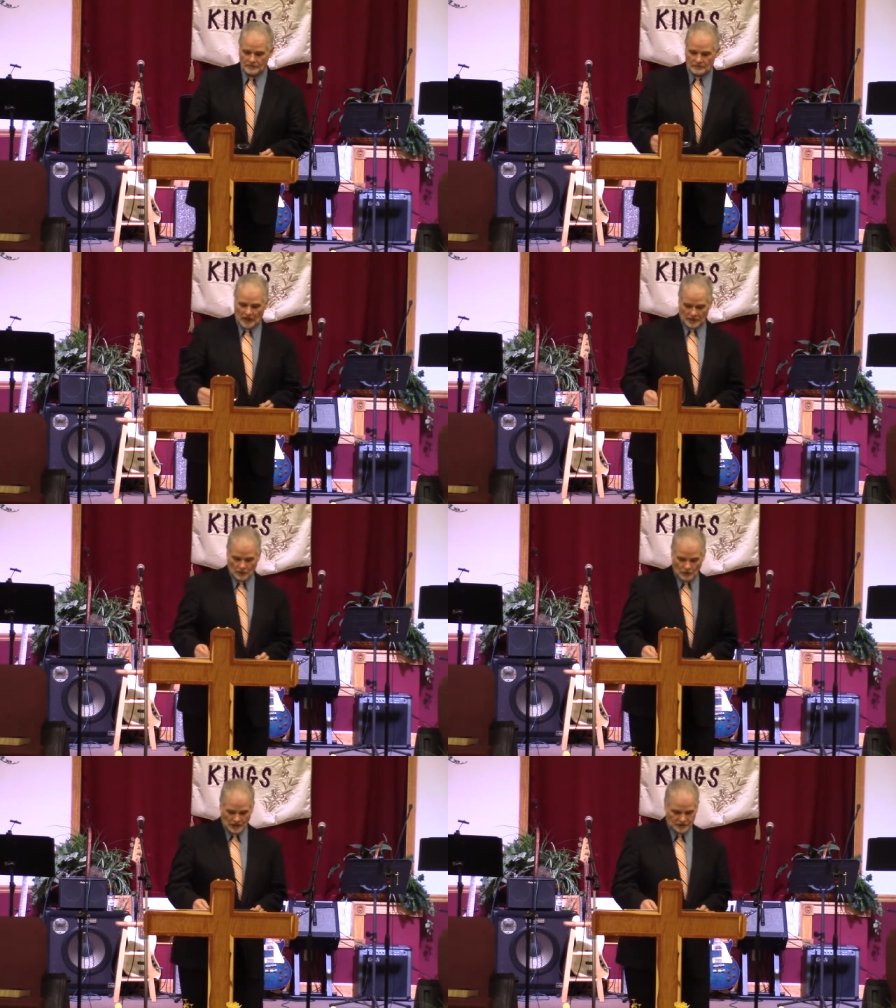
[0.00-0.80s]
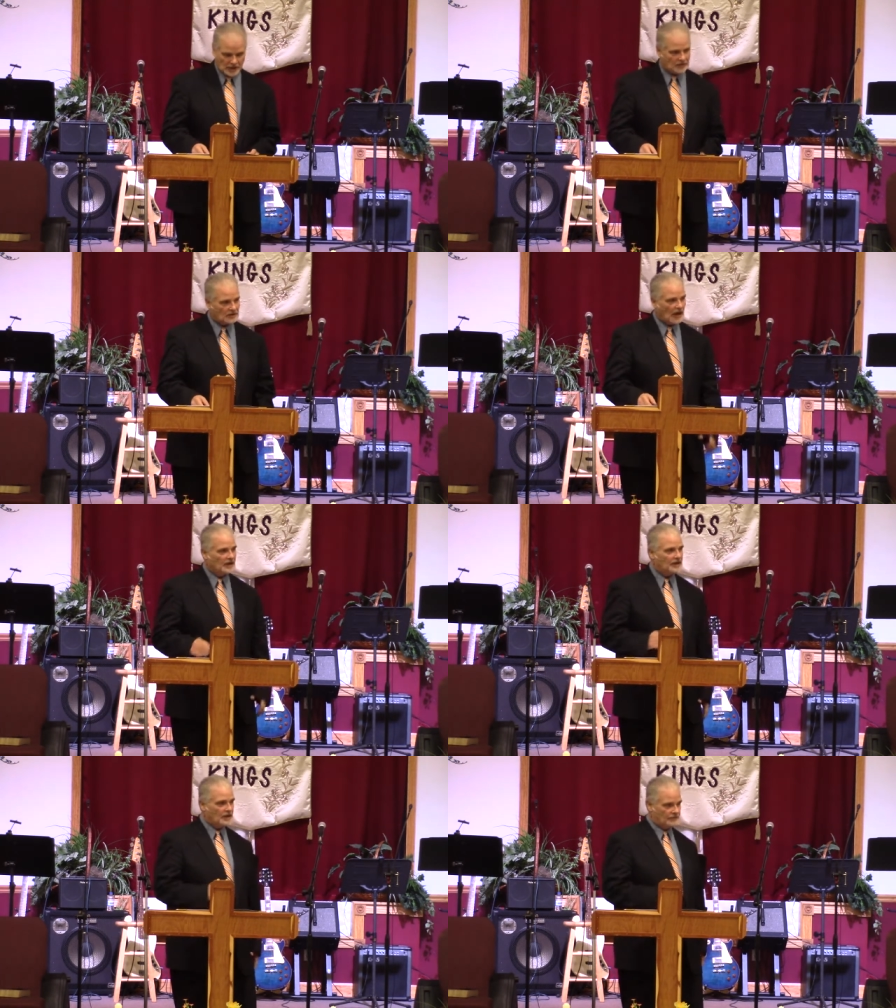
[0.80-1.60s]
I know that sounds
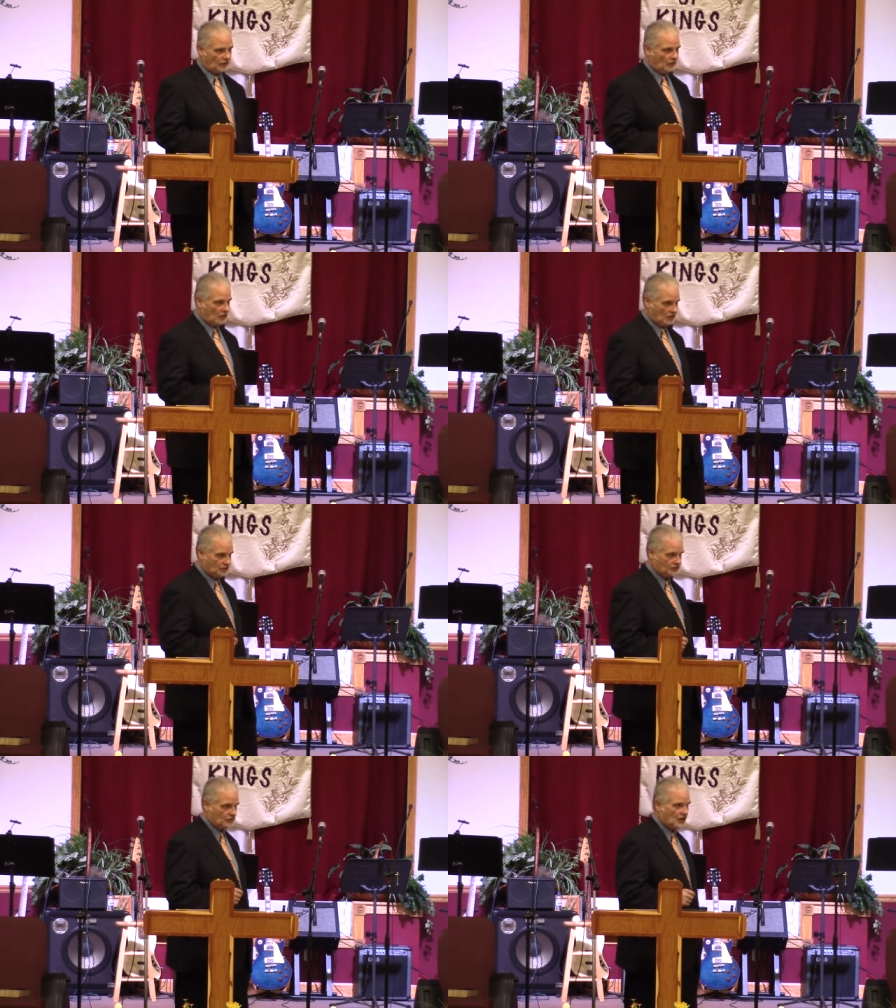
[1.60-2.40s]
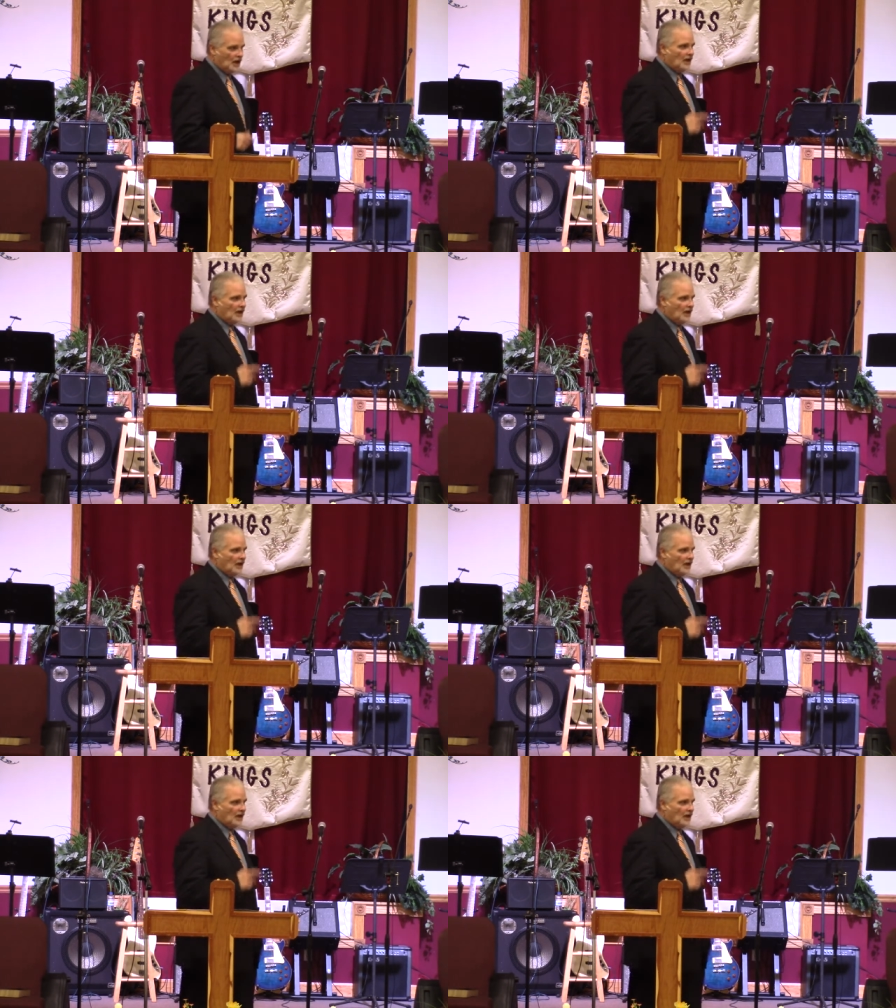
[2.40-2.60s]
like an infomercial,